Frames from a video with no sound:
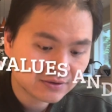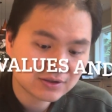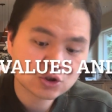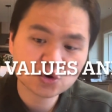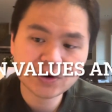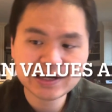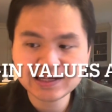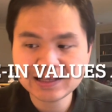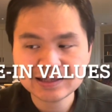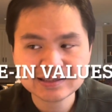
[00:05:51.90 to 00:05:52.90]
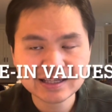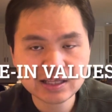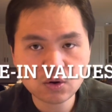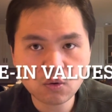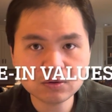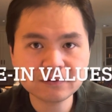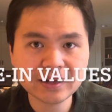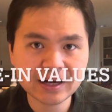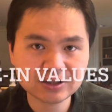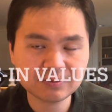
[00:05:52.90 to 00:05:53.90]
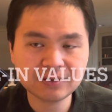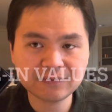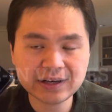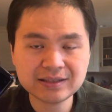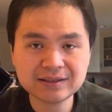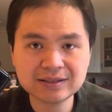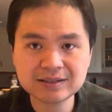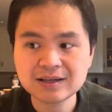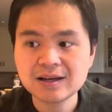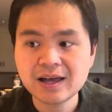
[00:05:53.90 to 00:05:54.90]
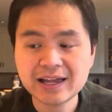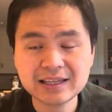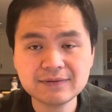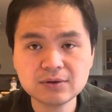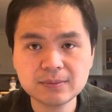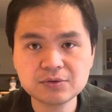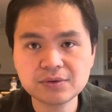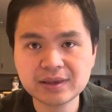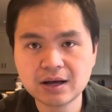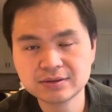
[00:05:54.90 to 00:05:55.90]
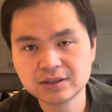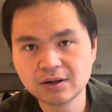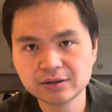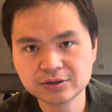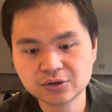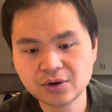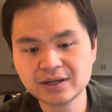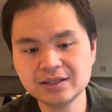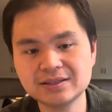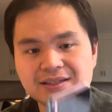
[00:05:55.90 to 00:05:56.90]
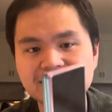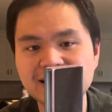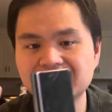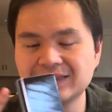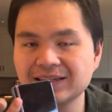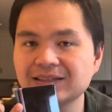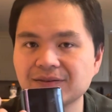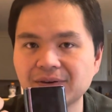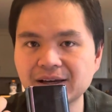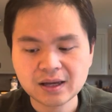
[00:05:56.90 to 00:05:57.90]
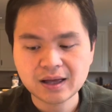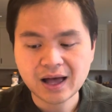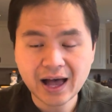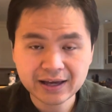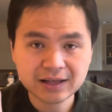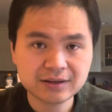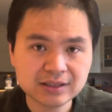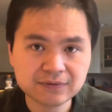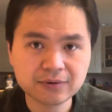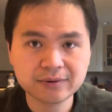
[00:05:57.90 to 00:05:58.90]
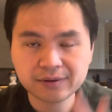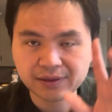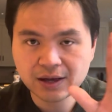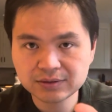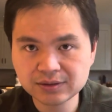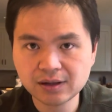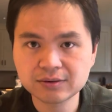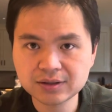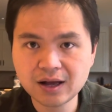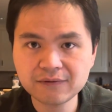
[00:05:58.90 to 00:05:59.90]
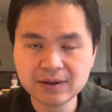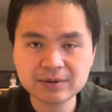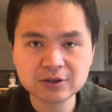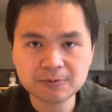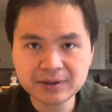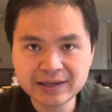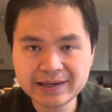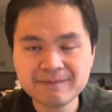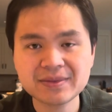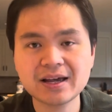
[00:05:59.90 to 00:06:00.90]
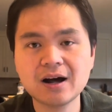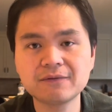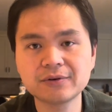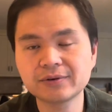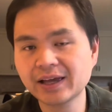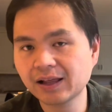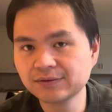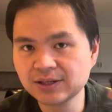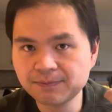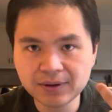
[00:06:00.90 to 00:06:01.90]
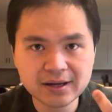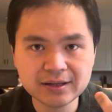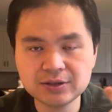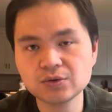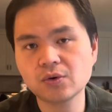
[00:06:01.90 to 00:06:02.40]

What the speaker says: to trade in, say, the old flagship devices and give you up to $1,000 credit to get this device. I got this for $1,000 off MSRP. They offer Galaxy Buds or